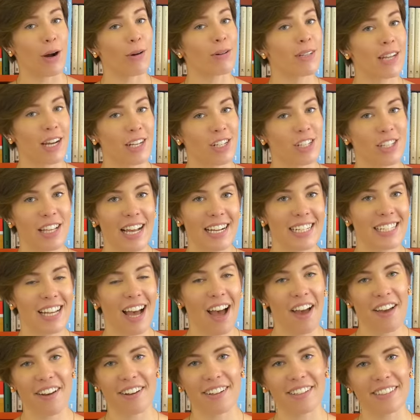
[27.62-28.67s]
Don't touch that
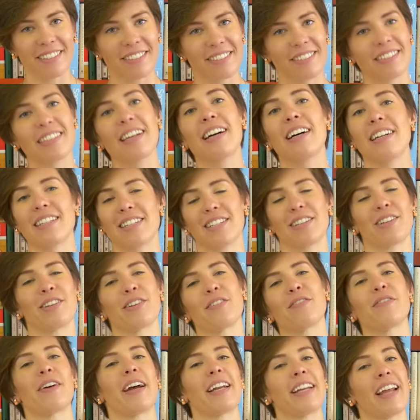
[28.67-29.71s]
dial until
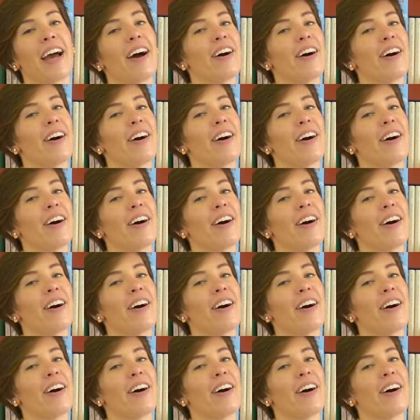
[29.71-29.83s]
you find